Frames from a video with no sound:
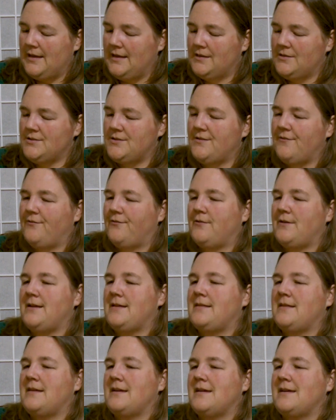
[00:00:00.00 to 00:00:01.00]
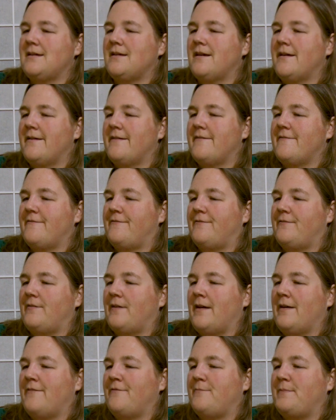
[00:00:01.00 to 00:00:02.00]
Here's a free thing of
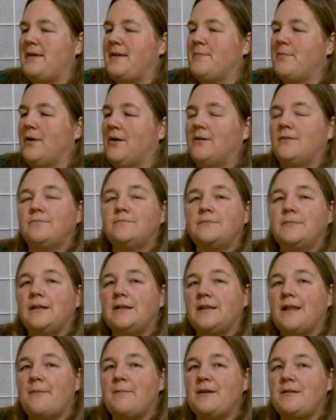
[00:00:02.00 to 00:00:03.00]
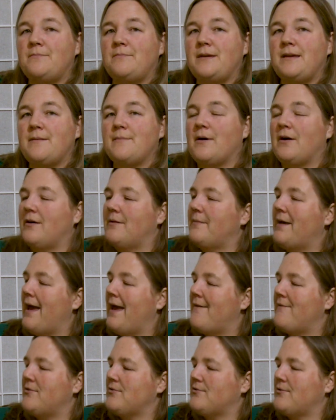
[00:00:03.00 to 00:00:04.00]
bee balm, lemon bee balm. I
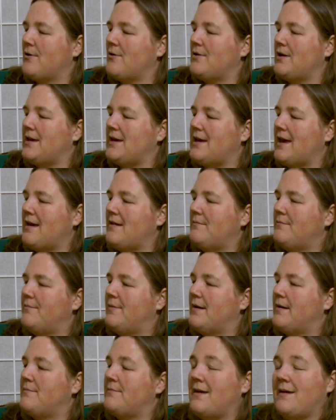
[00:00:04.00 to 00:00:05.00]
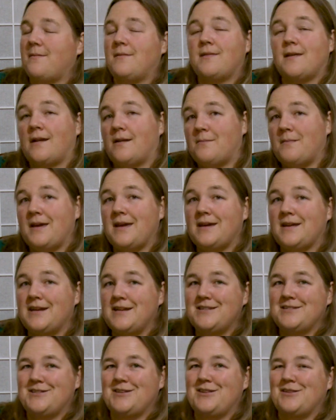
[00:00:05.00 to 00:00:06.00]
haven't grown it yet, but maybe that'll make
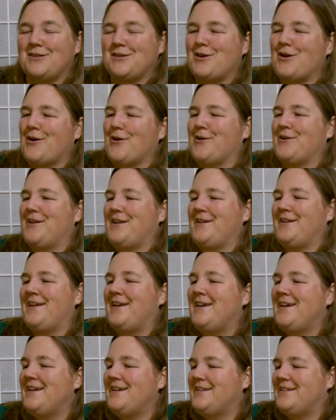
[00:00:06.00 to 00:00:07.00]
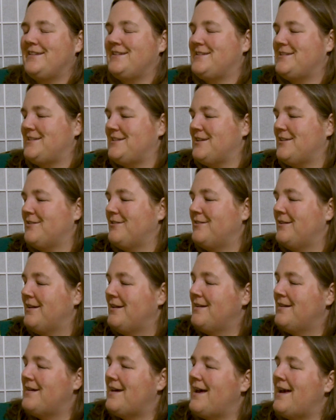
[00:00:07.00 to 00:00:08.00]
it into the garden this year.
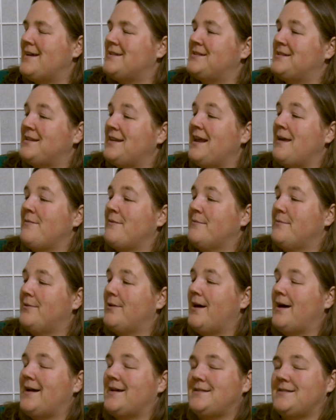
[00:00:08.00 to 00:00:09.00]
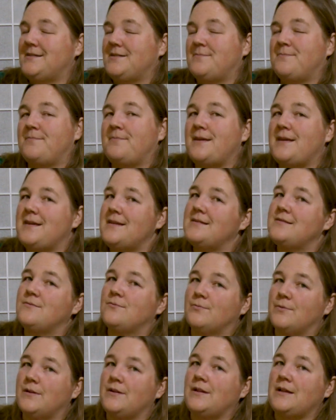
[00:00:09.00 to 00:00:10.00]
As the name implies, bees
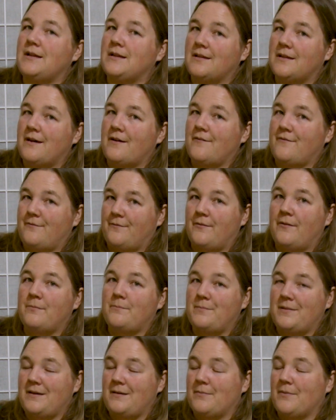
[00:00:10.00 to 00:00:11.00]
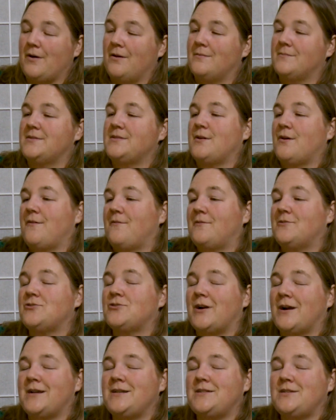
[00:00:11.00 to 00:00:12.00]
really love bee balm. So if you're
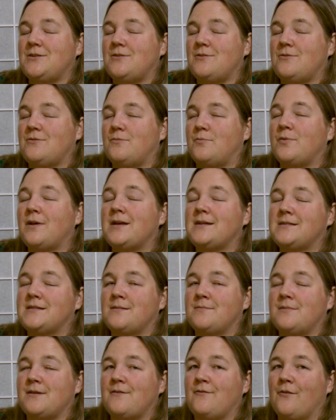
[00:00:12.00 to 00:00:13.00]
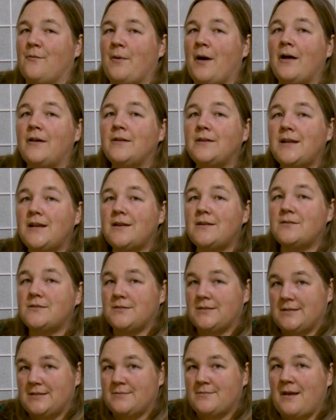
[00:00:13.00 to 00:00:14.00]
trying to plant something for
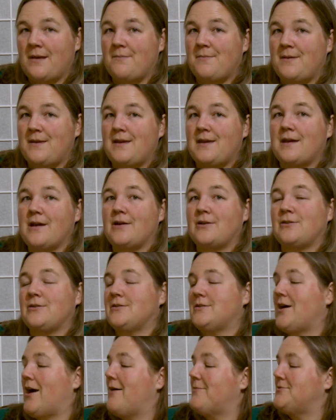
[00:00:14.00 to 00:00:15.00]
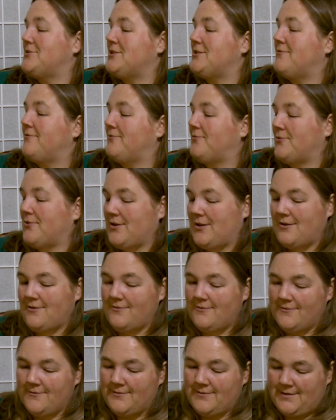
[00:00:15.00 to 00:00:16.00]
pollinators, this might be a good option for you.